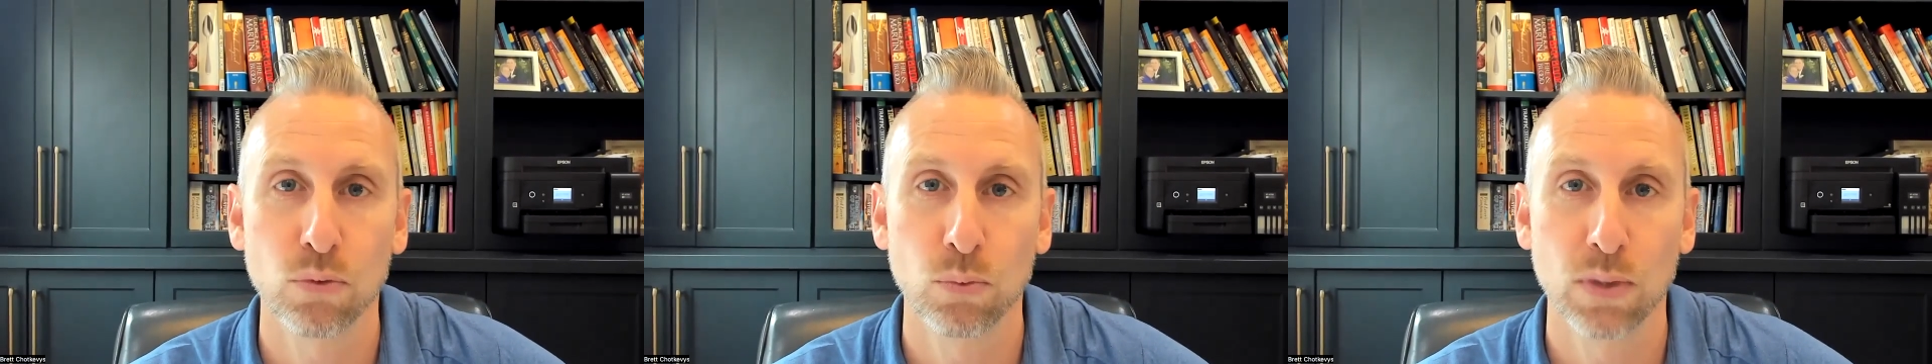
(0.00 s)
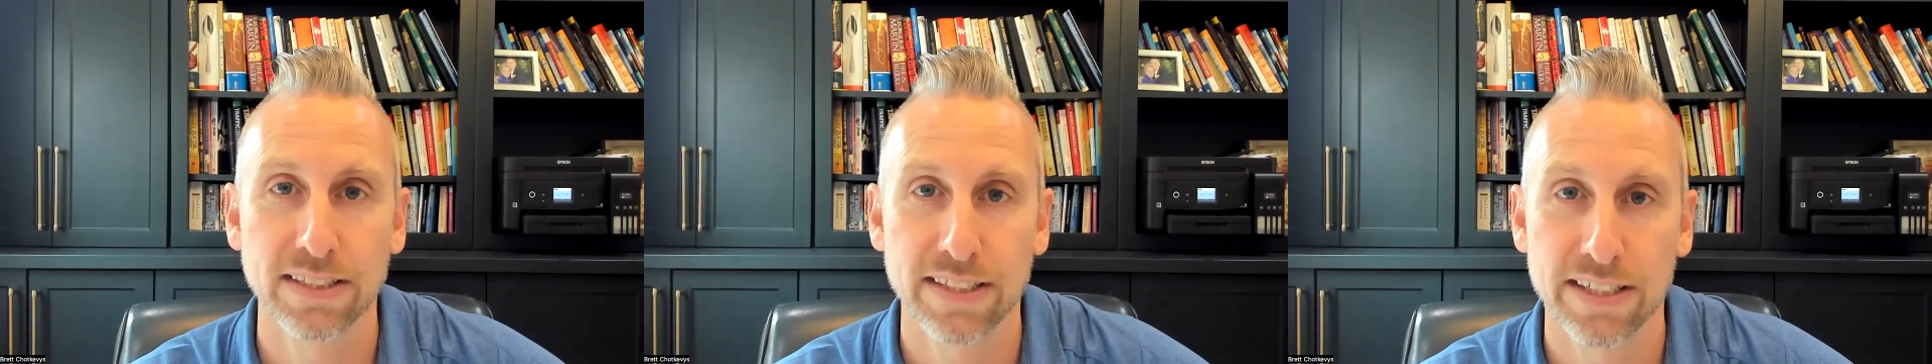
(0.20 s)

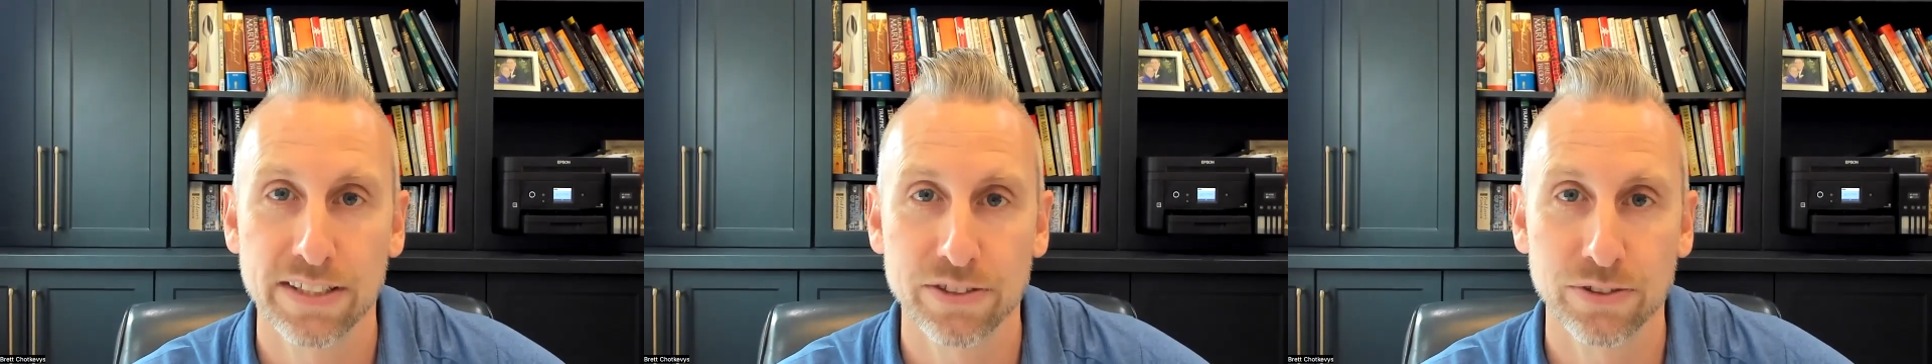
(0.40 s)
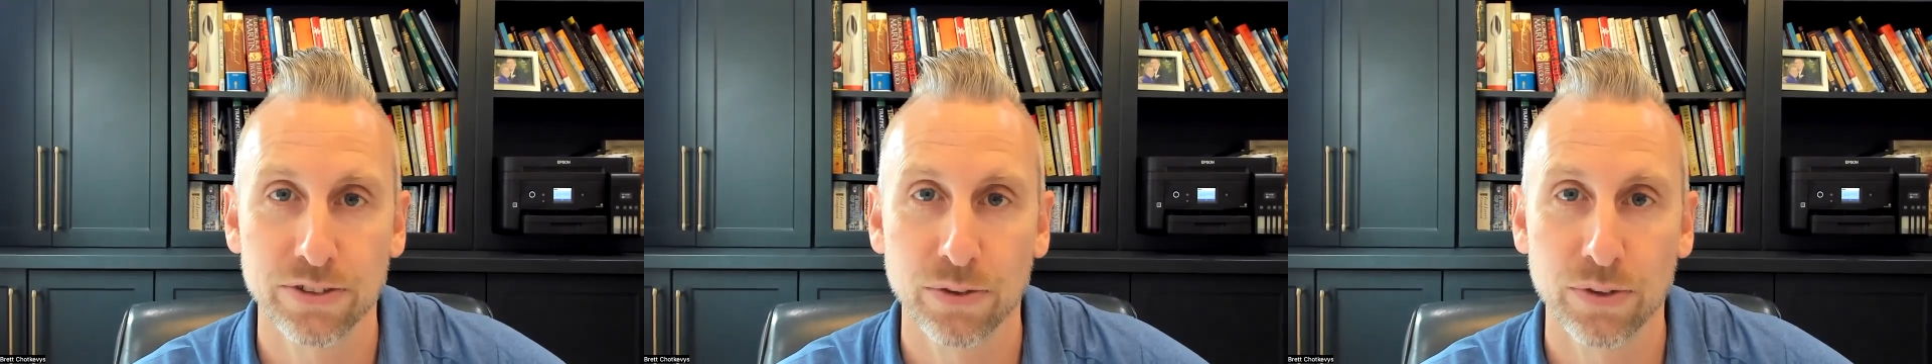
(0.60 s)

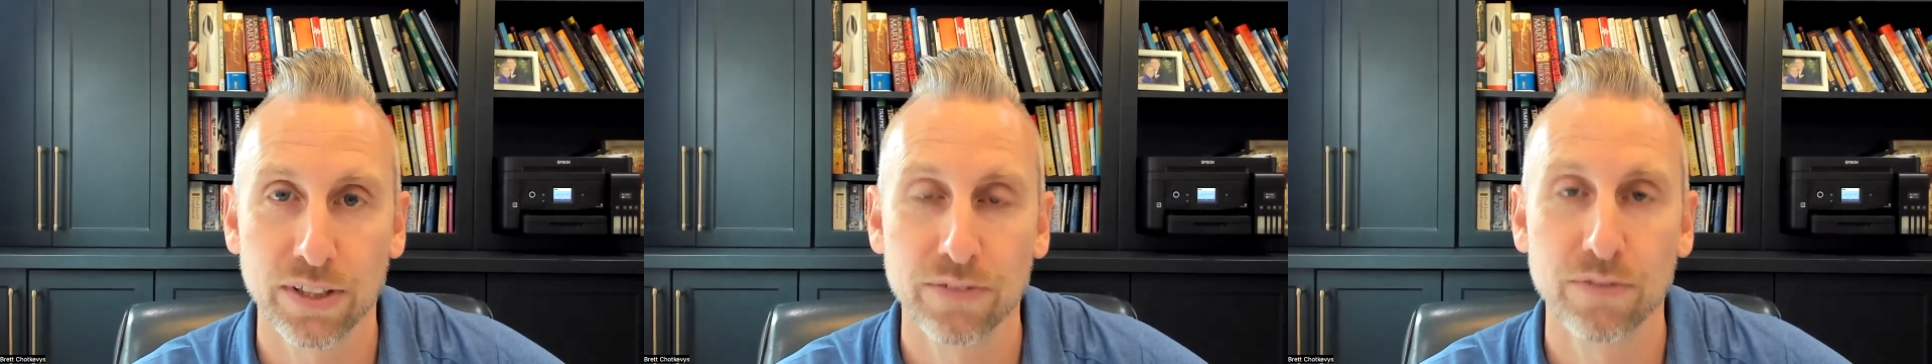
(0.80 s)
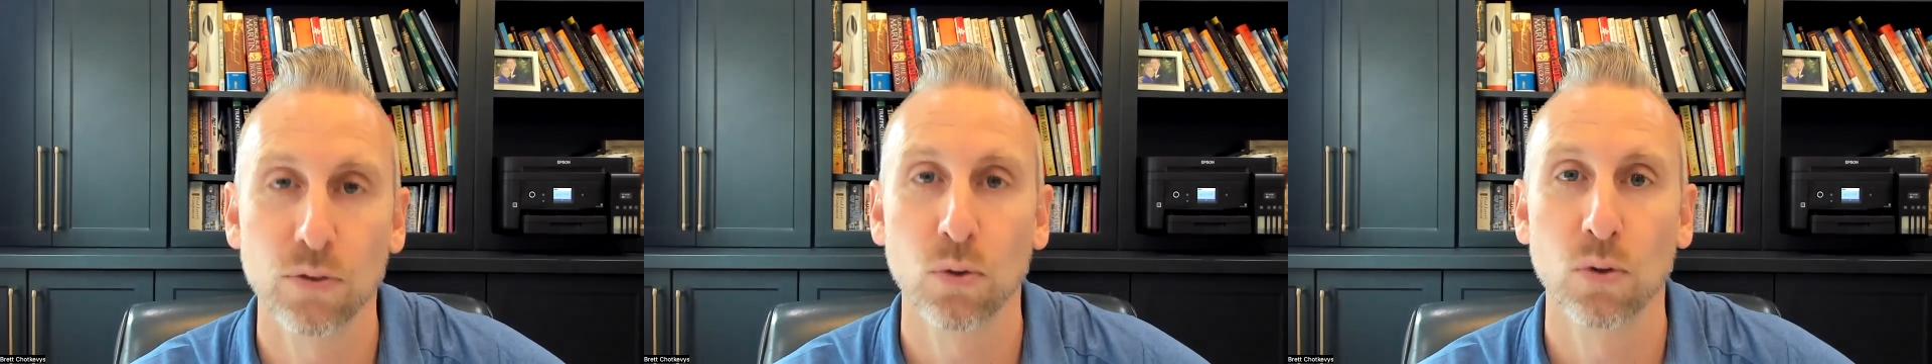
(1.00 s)
residential
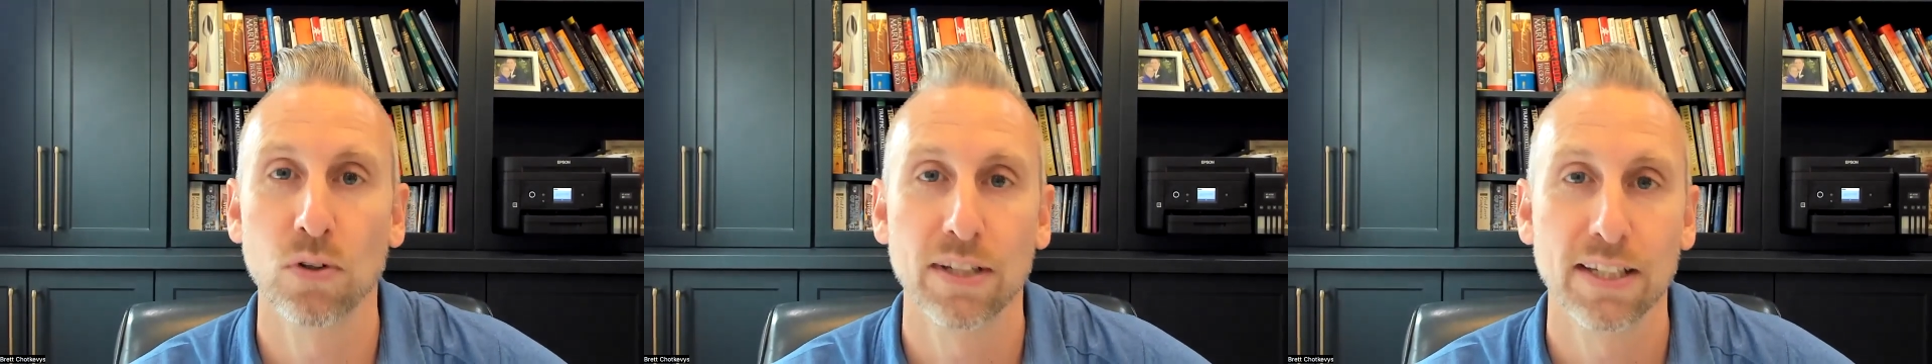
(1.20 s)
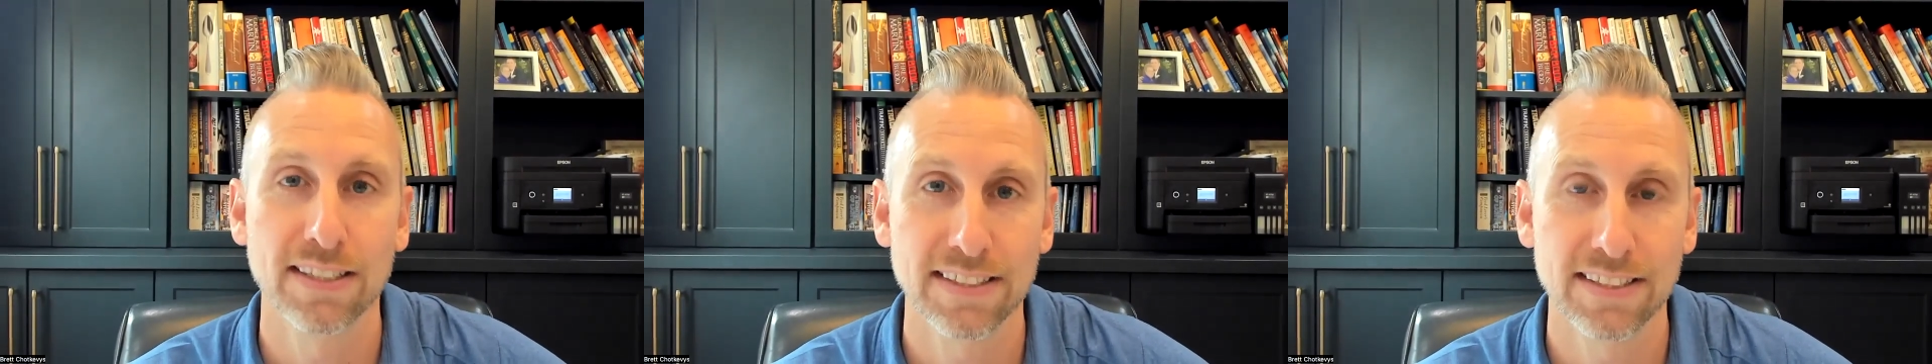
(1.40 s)
zoning
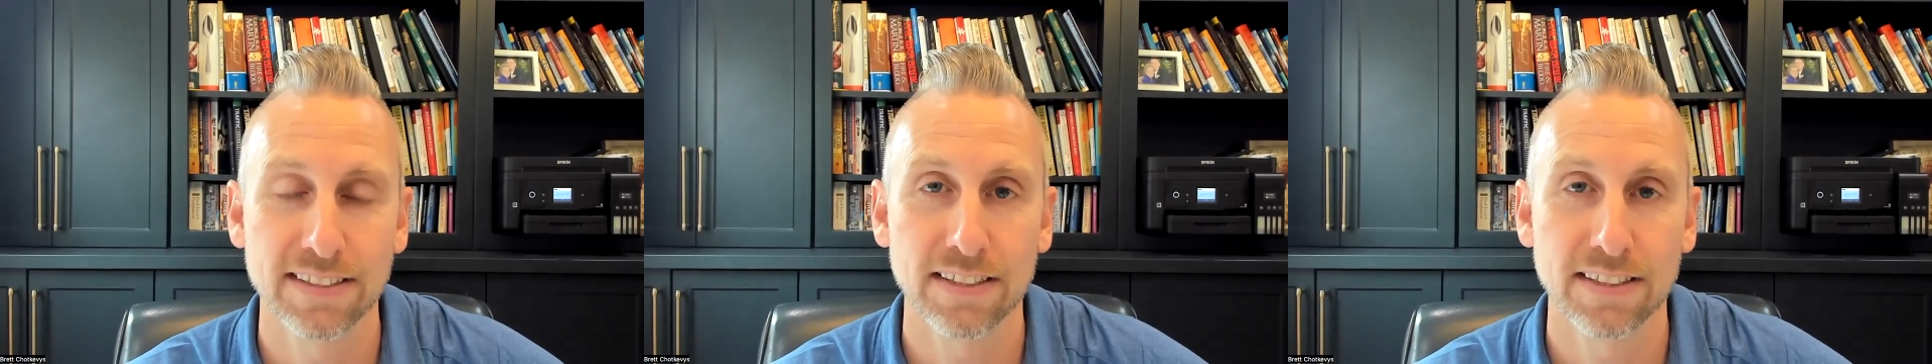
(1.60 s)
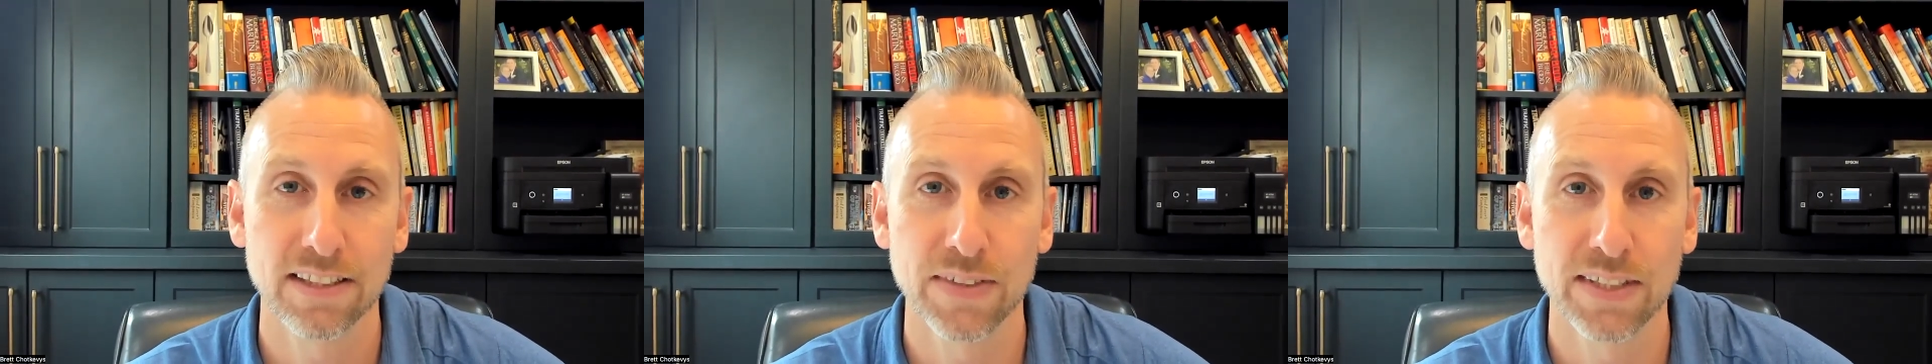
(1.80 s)
for
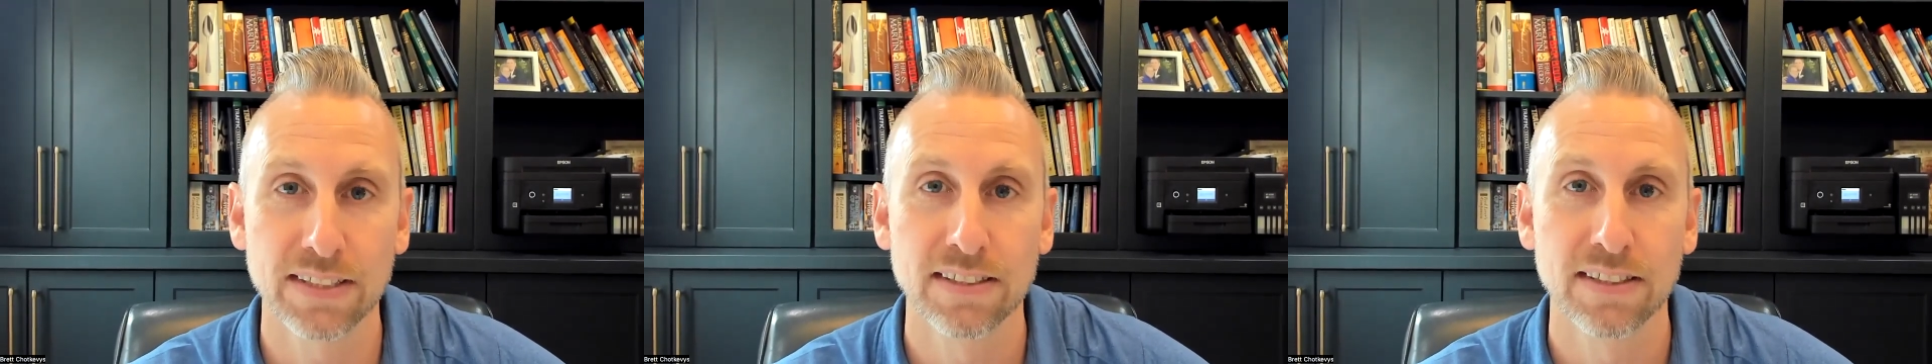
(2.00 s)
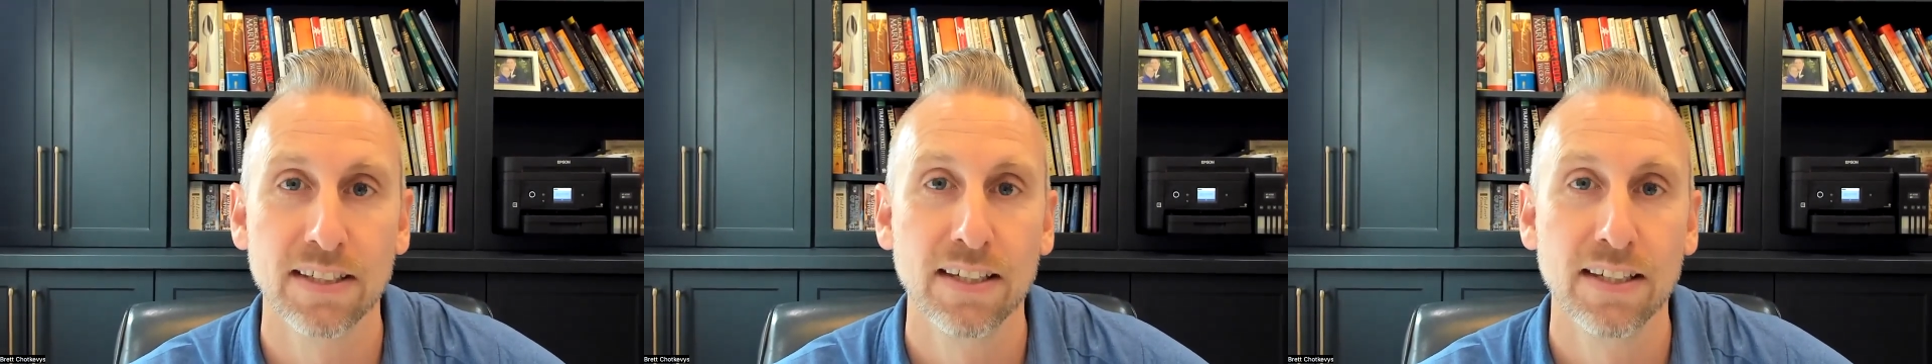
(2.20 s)
assisted livings.